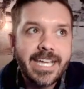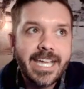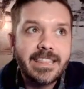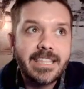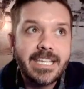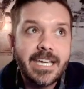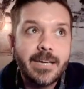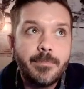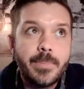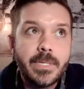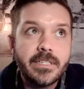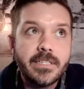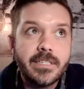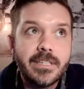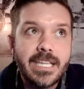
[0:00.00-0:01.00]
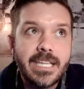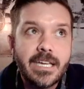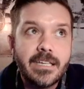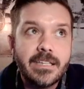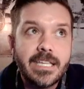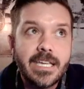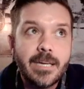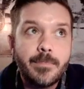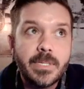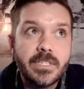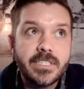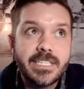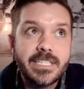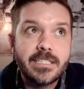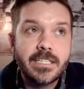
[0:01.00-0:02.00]
and the
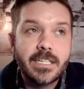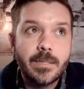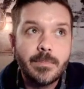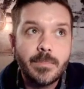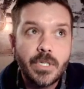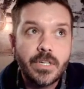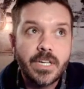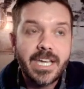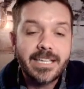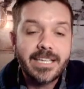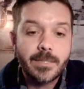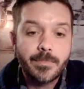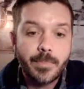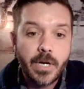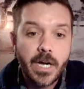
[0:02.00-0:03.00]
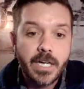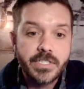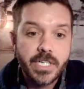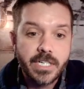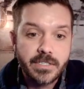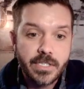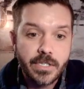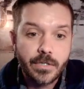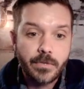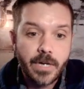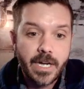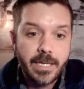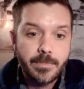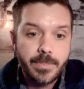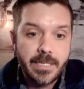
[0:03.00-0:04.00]
ability to communicate the project to the
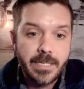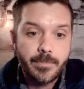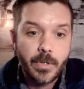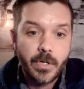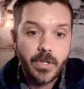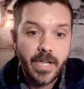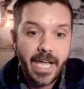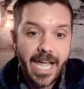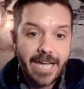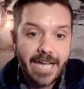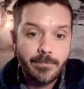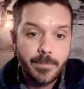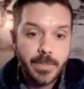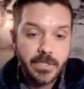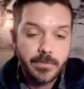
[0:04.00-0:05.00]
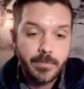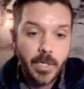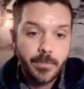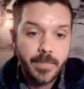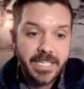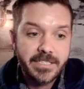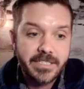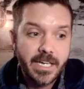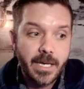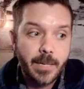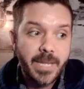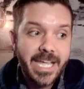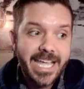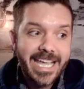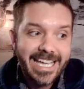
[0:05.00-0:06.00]
right people and build momentum
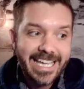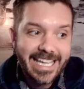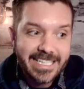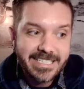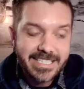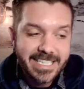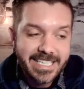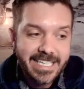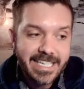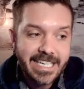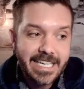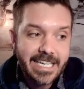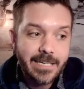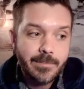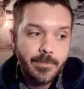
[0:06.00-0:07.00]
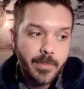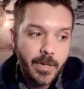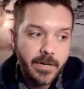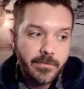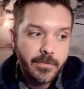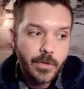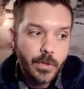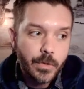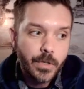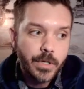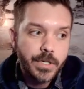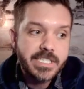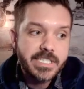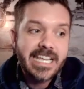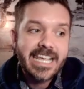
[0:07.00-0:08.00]
is key. But of
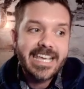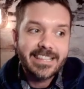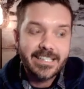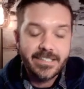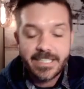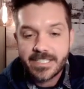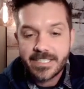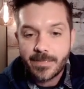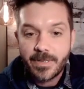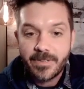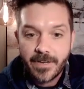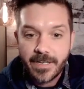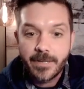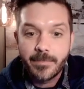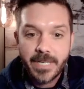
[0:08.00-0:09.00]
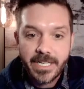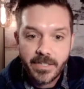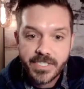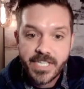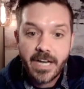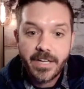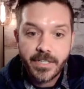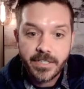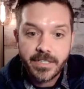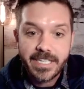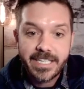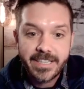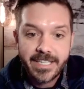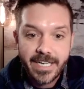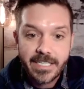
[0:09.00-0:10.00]
course, there needs to be fundamentals
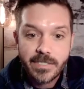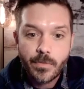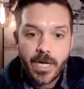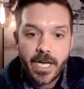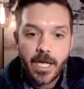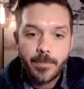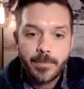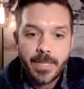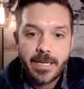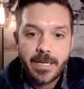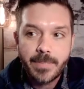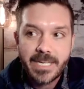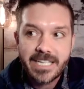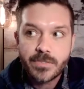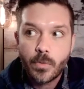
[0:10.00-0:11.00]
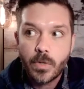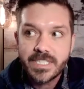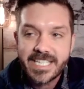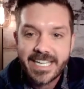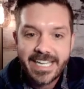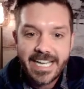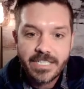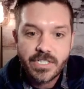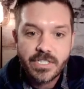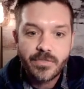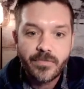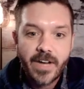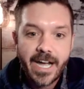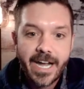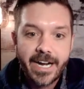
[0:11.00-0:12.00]
underneath it as well. Because once it catches
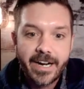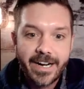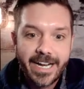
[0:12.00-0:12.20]
fire,